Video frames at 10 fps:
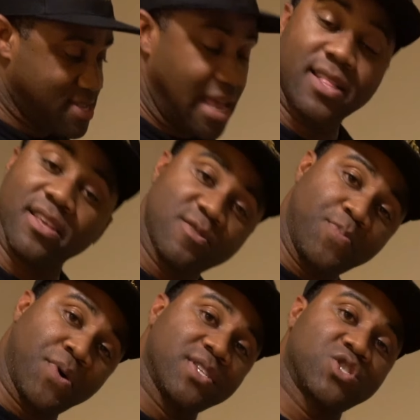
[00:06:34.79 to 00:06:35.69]
take these
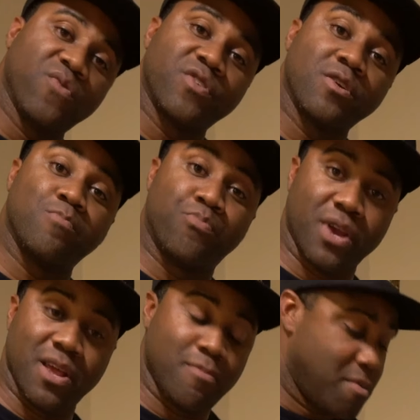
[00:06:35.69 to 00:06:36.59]
parts over to
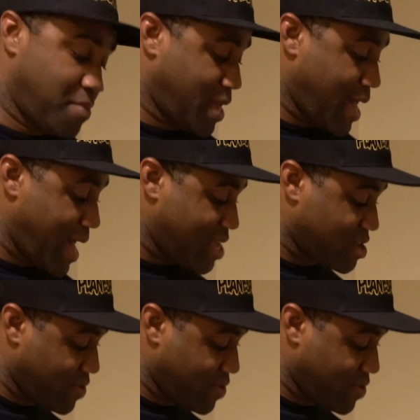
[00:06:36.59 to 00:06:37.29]
Brent, my buddy at Active